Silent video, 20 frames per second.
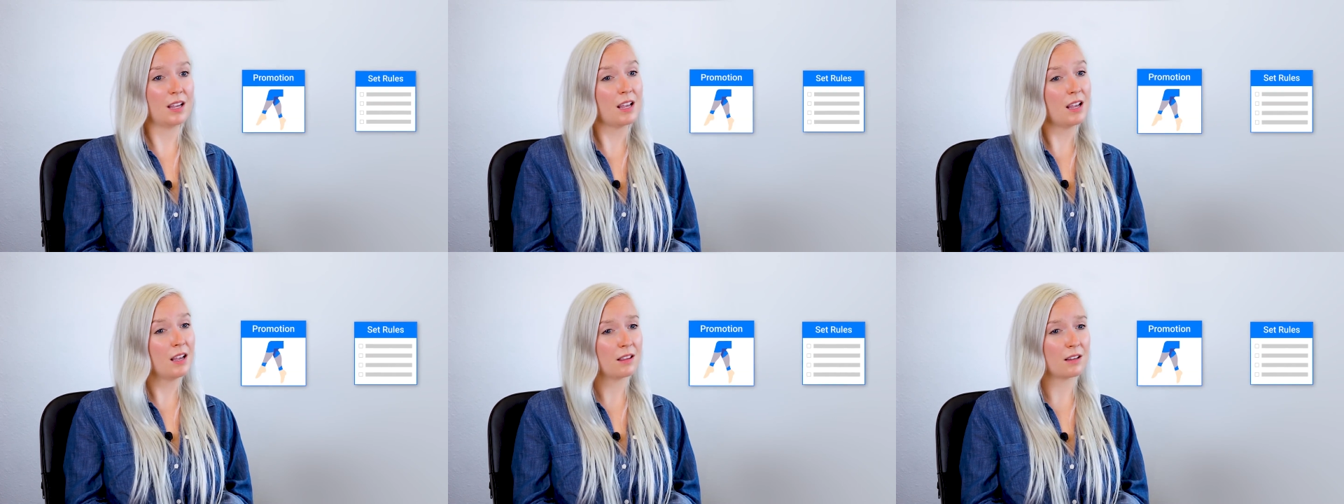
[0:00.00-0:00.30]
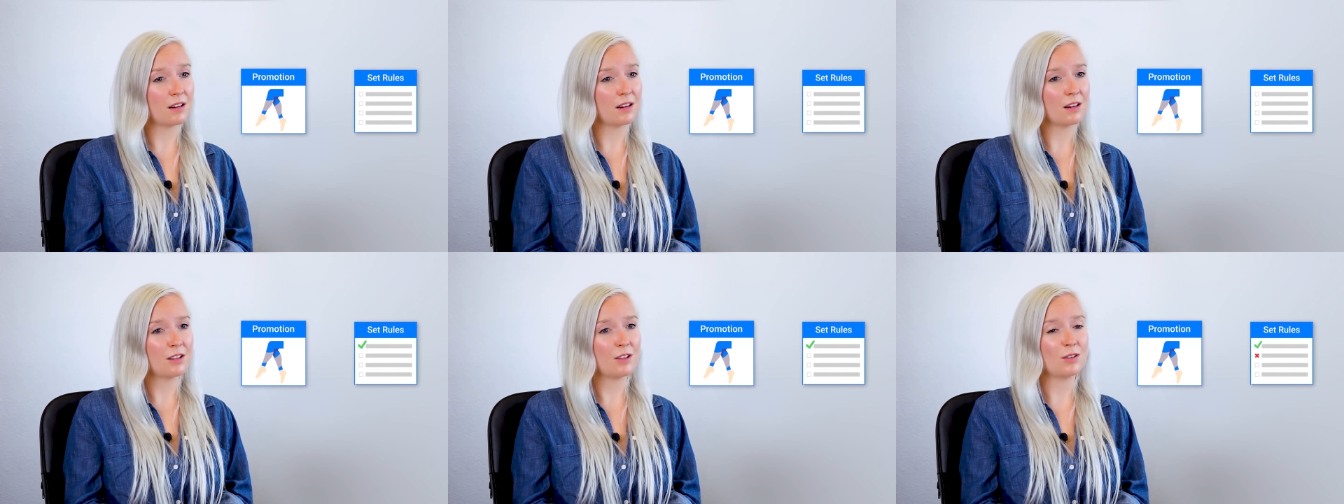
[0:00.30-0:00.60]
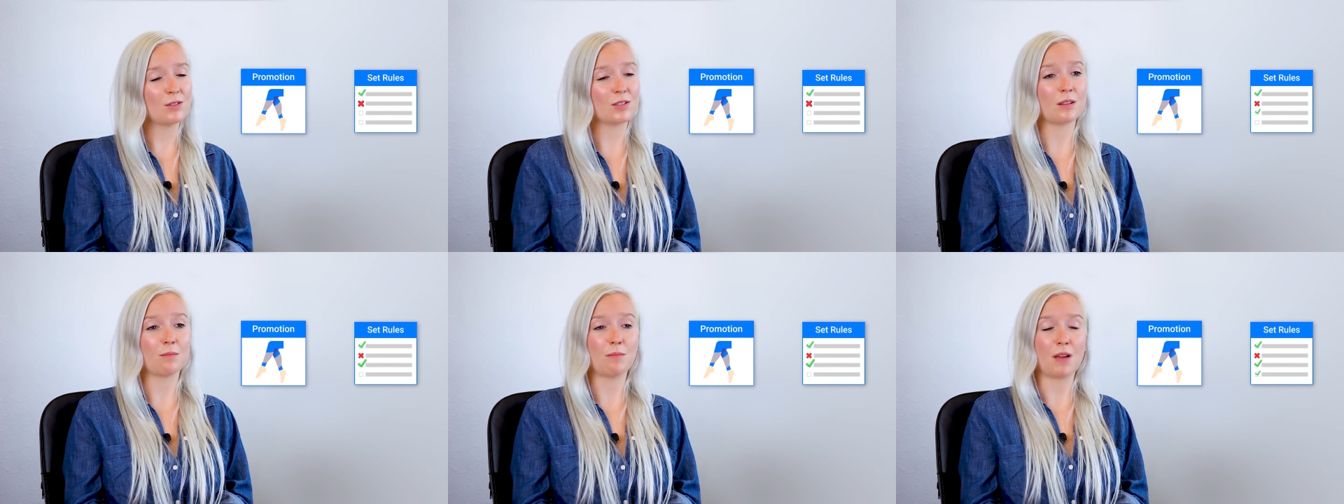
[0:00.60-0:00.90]
either
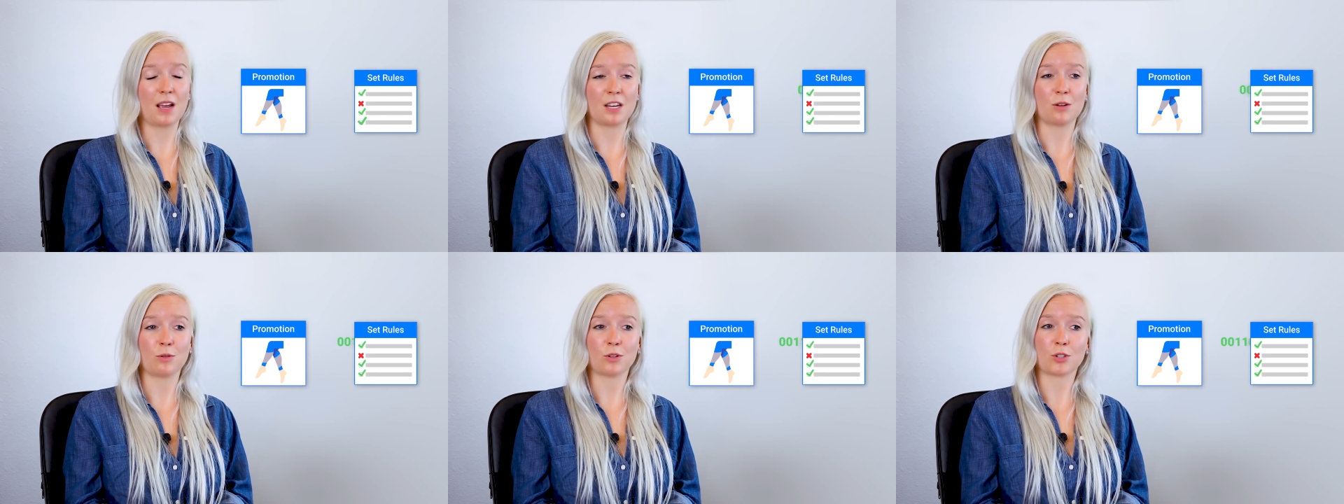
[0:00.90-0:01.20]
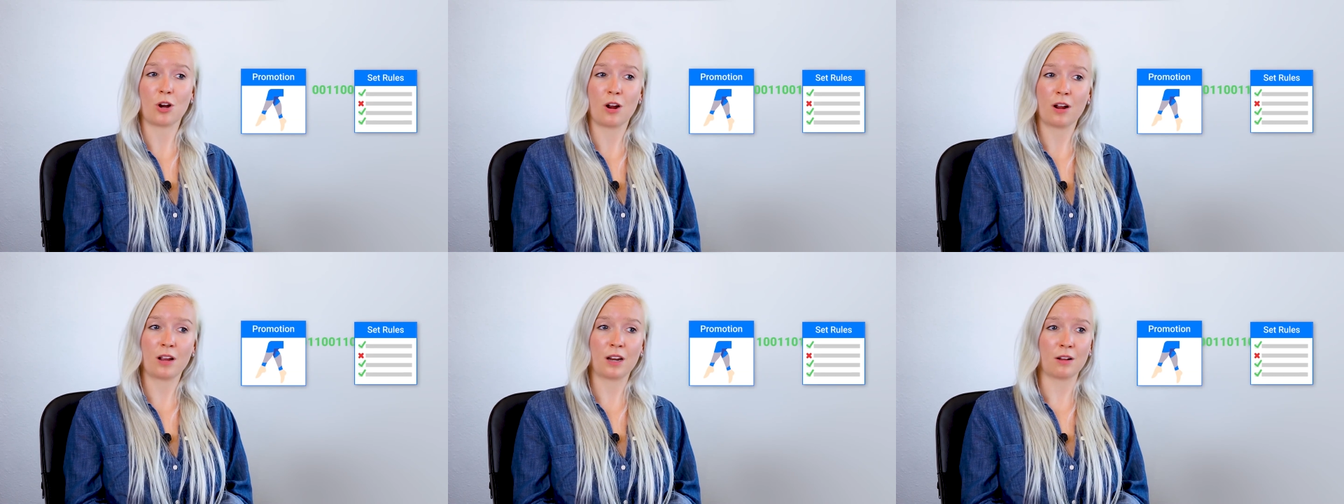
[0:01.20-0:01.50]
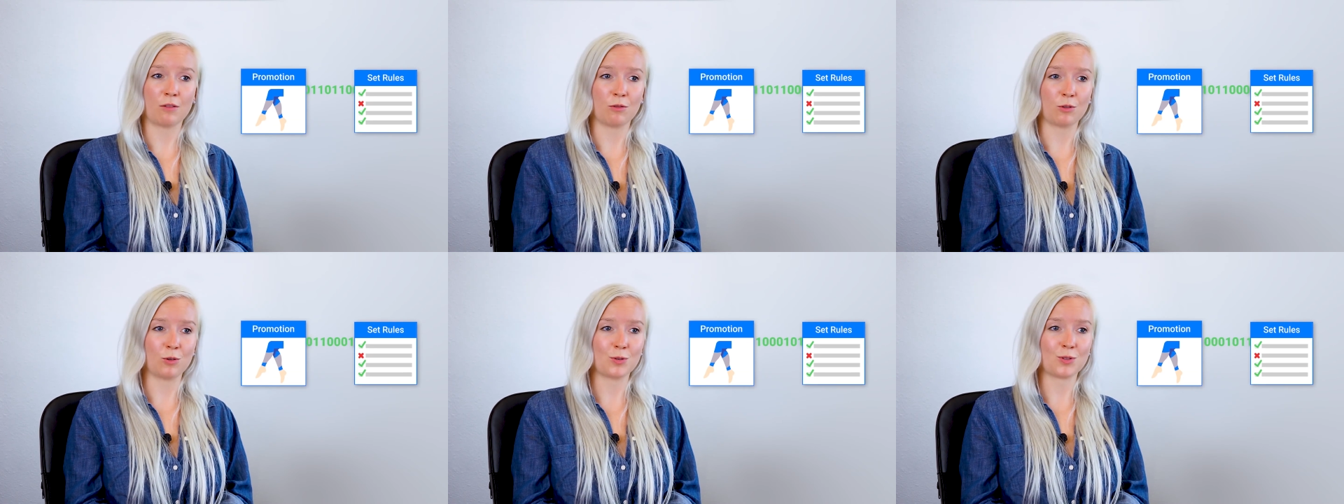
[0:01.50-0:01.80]
using manual
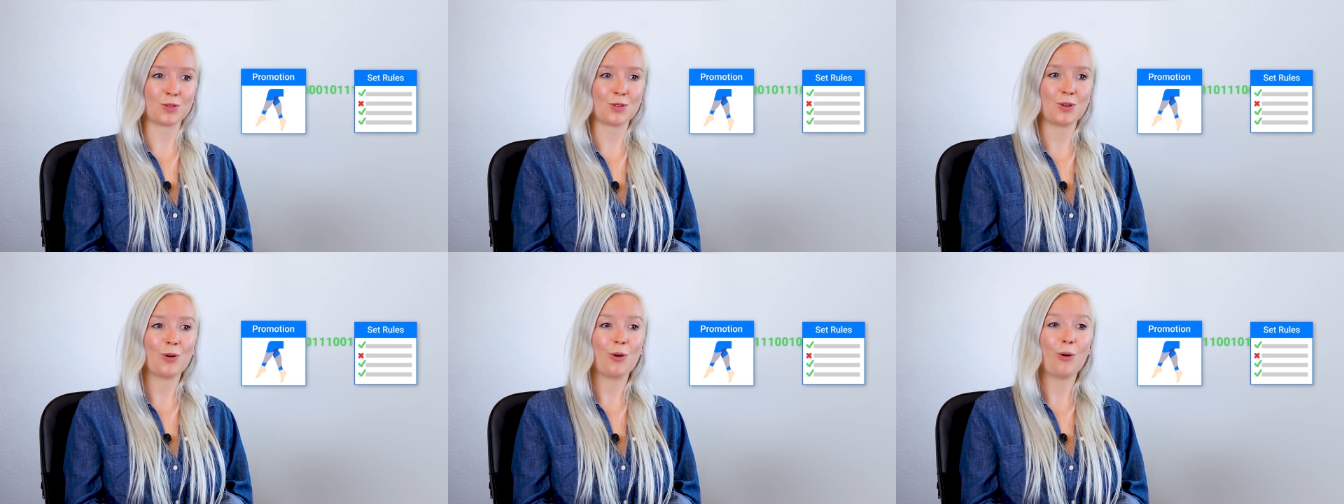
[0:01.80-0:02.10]
targeting rules,